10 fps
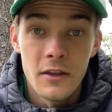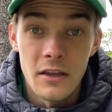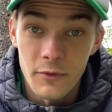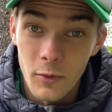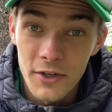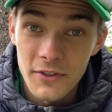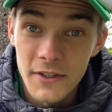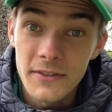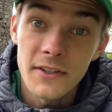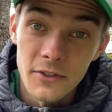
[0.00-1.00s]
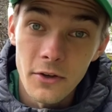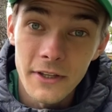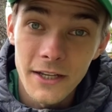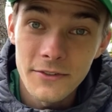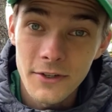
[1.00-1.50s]
If you're watching this and know the
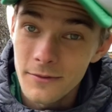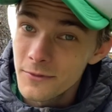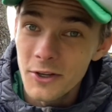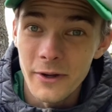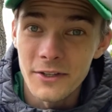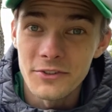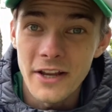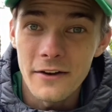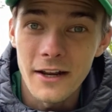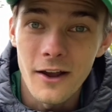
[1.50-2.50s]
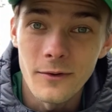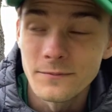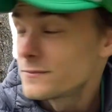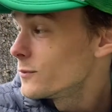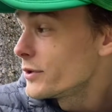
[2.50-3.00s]
answer, go ahead and shout it out.
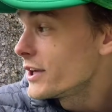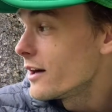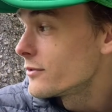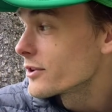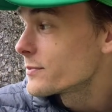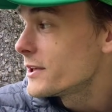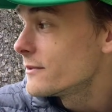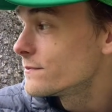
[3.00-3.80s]
What do you got for us, Pete?